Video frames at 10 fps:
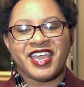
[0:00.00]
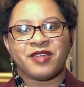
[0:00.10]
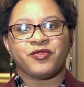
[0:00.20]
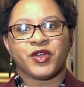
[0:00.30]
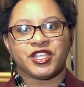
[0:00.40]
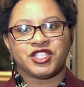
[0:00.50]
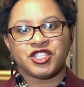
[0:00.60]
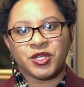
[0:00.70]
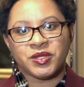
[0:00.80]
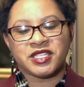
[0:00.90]
and for the
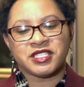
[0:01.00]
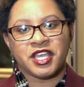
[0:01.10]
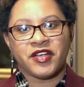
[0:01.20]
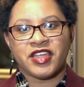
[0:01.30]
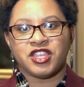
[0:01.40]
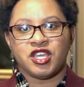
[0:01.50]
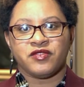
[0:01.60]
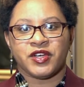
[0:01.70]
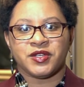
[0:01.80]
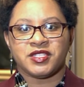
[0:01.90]
students here at the
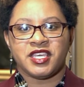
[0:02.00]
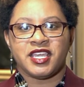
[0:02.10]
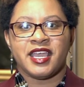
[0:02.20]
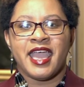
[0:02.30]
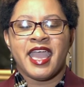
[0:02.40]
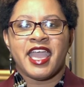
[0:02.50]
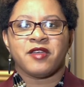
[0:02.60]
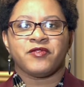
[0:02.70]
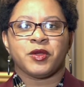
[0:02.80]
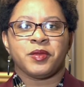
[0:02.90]
university
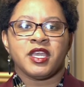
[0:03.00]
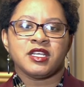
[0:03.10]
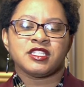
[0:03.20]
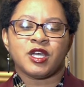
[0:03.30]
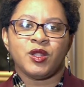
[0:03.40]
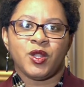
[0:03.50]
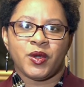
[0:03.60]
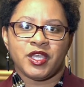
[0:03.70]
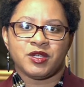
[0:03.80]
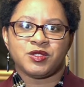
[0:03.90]
and for being so
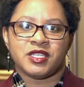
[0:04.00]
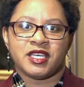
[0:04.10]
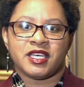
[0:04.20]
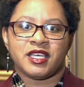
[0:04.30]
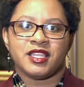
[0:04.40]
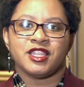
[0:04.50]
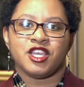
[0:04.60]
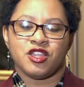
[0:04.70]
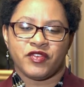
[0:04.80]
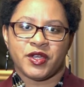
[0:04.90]
loyal to
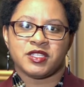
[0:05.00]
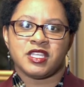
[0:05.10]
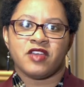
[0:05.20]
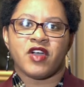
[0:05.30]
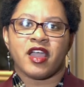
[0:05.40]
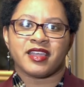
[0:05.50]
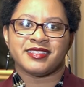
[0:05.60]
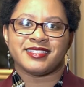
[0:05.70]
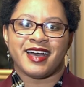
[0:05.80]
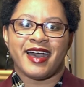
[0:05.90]
the University of
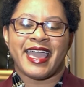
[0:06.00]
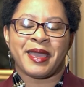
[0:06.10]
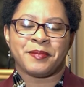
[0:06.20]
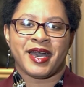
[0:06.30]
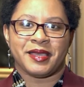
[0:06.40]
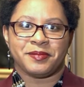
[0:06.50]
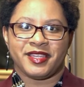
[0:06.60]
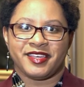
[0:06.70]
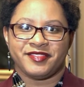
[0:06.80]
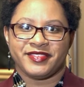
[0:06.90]
Arkansas at Pine
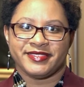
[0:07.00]
Bluff.